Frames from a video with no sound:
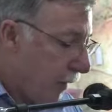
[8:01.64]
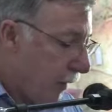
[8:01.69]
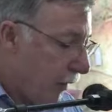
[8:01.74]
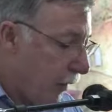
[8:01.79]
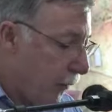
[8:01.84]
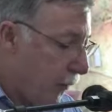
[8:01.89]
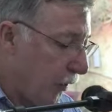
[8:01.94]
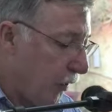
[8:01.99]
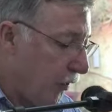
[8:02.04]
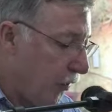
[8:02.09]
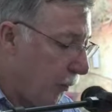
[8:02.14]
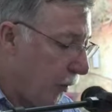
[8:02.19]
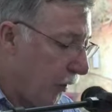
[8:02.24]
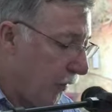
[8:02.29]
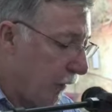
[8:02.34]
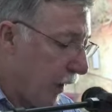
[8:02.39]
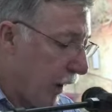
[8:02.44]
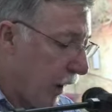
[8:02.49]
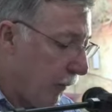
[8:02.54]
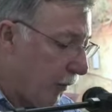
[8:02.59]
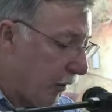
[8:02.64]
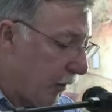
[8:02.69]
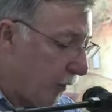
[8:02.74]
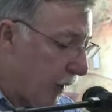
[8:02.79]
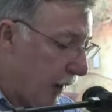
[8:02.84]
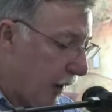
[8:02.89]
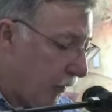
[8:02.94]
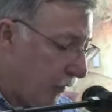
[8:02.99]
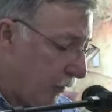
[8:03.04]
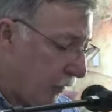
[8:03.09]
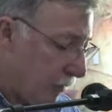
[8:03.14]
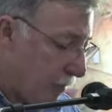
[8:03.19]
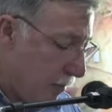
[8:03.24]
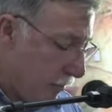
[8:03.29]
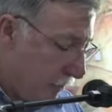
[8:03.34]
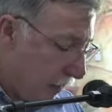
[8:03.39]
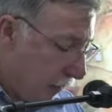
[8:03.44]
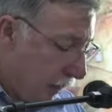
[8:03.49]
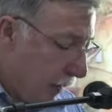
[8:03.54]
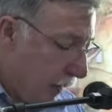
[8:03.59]
The principle of carbon grazing
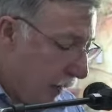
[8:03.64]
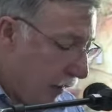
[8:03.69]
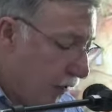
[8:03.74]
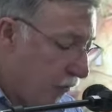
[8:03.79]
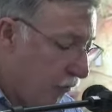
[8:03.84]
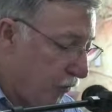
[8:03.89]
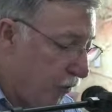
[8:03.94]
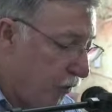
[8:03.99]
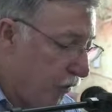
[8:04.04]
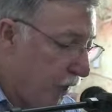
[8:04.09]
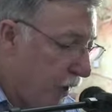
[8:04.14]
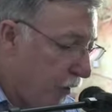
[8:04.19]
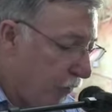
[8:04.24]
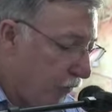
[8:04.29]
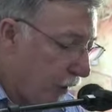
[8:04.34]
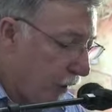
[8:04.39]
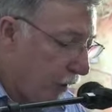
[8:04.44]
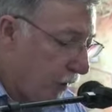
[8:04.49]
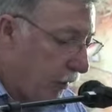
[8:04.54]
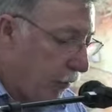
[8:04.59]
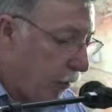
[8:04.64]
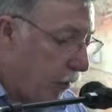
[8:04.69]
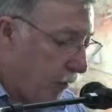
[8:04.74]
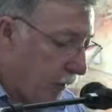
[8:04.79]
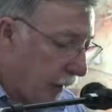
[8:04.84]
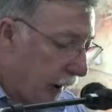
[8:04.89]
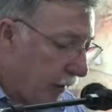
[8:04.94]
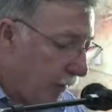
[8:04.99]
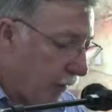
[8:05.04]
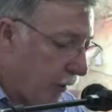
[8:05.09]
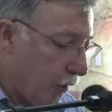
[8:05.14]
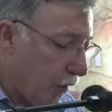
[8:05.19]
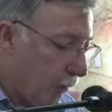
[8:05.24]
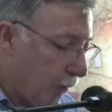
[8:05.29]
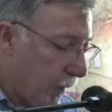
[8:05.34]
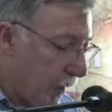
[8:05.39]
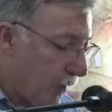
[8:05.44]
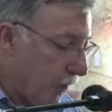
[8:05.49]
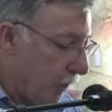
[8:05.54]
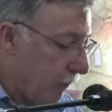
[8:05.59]
is strategic or tactical
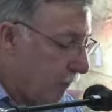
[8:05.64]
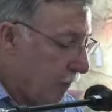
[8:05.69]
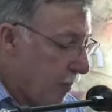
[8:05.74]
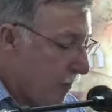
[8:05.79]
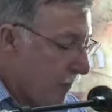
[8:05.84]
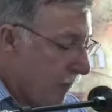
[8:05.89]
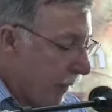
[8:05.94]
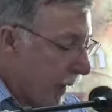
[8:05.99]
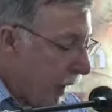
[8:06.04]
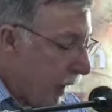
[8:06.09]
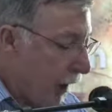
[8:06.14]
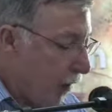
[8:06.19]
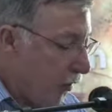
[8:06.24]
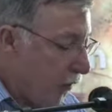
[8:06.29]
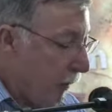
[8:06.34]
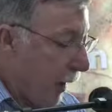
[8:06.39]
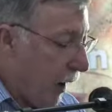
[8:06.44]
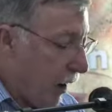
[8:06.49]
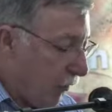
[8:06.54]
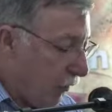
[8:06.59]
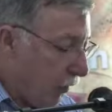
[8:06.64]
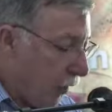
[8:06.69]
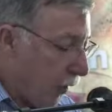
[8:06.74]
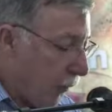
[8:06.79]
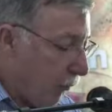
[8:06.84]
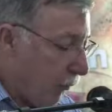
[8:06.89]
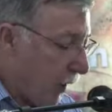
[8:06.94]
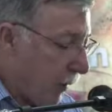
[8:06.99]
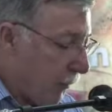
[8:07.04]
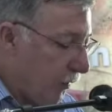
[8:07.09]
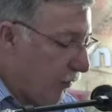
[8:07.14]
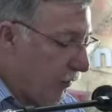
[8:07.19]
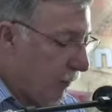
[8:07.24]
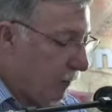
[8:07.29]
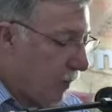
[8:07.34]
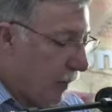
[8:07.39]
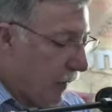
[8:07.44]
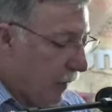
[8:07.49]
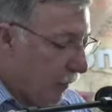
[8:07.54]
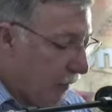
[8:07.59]
rest and is based on the premise
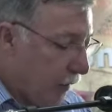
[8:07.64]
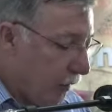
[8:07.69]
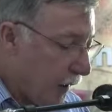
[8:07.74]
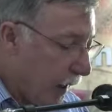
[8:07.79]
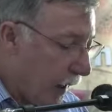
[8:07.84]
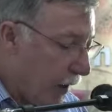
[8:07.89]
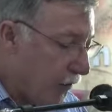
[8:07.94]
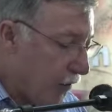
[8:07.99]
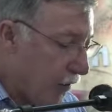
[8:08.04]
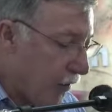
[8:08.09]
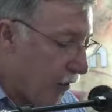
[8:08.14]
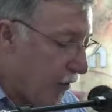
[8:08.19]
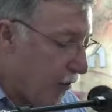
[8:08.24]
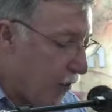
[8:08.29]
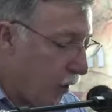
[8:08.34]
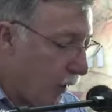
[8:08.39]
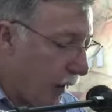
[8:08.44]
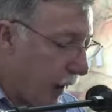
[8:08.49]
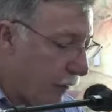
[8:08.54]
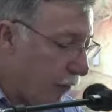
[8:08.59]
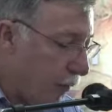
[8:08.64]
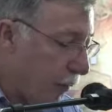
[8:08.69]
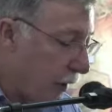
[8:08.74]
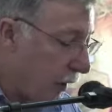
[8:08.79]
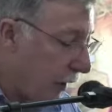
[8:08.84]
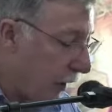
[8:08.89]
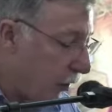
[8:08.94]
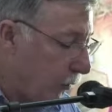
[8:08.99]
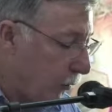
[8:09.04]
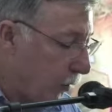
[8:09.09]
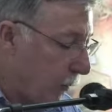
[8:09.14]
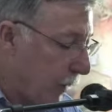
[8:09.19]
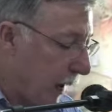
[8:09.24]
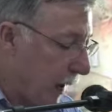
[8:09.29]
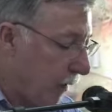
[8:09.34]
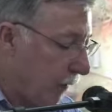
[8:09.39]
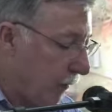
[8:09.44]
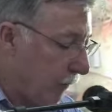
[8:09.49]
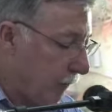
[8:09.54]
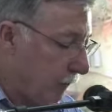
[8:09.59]
that nature does not have a predictable
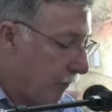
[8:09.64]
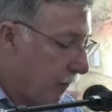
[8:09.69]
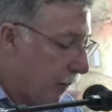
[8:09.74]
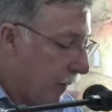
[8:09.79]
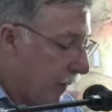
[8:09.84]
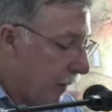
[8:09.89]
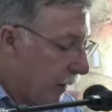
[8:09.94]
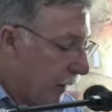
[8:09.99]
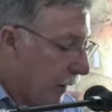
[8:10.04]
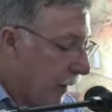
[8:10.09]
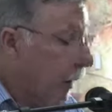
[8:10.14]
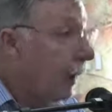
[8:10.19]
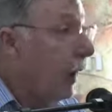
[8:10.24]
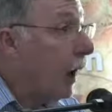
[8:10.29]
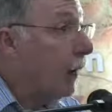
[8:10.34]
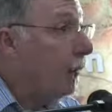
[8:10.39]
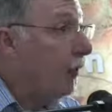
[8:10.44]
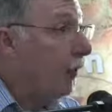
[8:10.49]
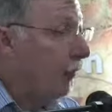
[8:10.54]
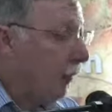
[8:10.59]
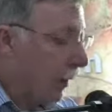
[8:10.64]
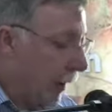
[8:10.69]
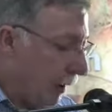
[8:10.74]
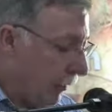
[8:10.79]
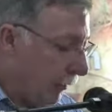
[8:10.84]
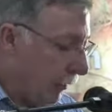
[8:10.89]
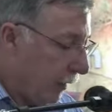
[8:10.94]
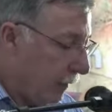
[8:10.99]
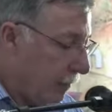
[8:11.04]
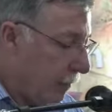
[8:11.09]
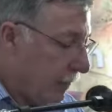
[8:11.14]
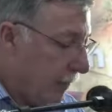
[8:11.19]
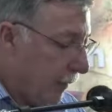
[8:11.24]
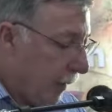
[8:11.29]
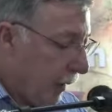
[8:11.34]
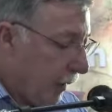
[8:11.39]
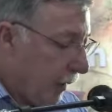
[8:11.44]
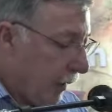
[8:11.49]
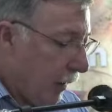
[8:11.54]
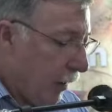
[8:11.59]
pattern. Carbon grazing
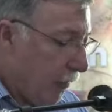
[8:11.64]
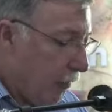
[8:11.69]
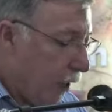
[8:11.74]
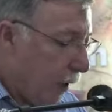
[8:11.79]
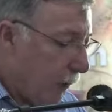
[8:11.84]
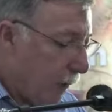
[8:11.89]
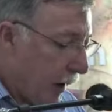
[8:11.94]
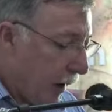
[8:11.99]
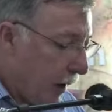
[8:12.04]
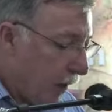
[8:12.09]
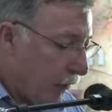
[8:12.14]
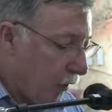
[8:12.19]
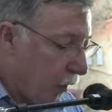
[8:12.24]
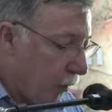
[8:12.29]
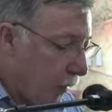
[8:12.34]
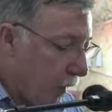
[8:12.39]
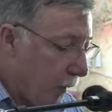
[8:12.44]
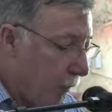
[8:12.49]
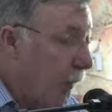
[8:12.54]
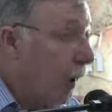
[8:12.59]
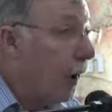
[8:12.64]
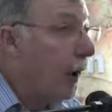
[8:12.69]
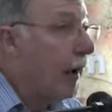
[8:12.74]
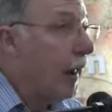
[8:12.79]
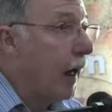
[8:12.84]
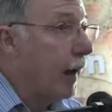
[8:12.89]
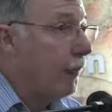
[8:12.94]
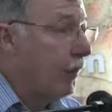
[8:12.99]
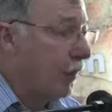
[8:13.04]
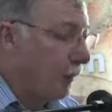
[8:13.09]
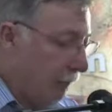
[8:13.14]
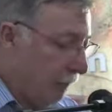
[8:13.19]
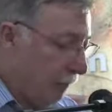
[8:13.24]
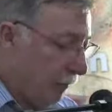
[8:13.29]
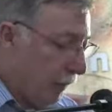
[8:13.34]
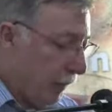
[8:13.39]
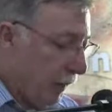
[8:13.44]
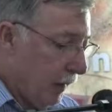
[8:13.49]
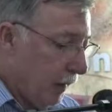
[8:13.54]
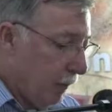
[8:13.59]
is not based on what might happen,
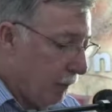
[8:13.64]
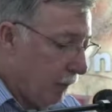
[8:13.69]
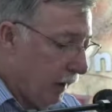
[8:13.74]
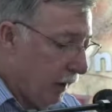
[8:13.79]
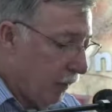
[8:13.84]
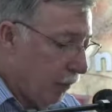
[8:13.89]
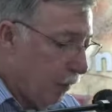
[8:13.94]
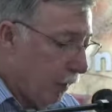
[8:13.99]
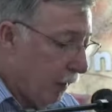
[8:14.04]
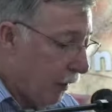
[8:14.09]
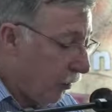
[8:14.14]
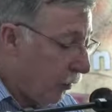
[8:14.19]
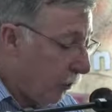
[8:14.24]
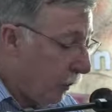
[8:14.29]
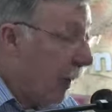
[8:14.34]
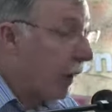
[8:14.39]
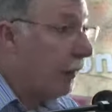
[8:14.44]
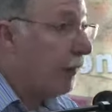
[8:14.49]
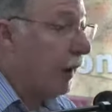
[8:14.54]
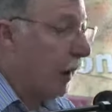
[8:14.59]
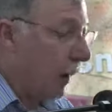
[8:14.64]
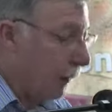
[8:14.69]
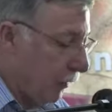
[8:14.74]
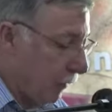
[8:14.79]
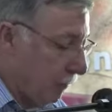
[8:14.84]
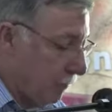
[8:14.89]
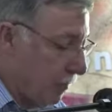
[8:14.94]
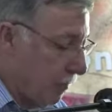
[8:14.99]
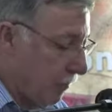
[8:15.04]
but what is about to happen.